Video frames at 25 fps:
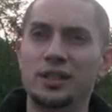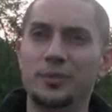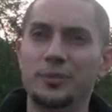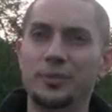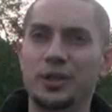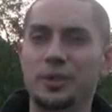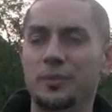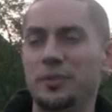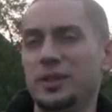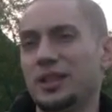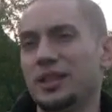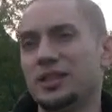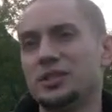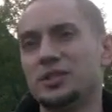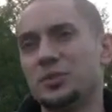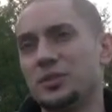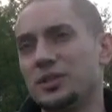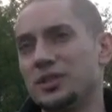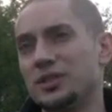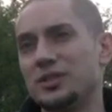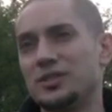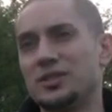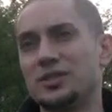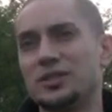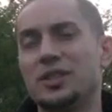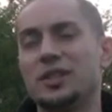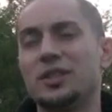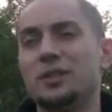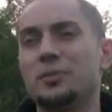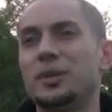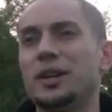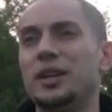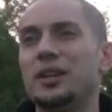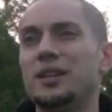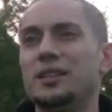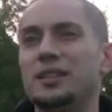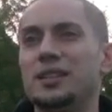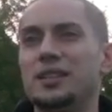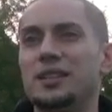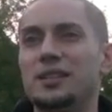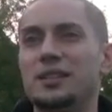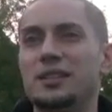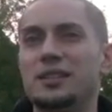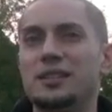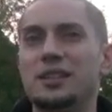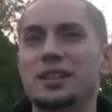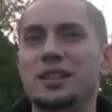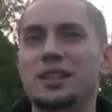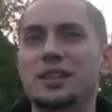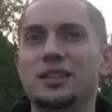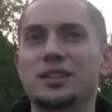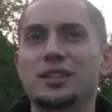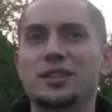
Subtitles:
I mean, that's what this is all about at the end of the day.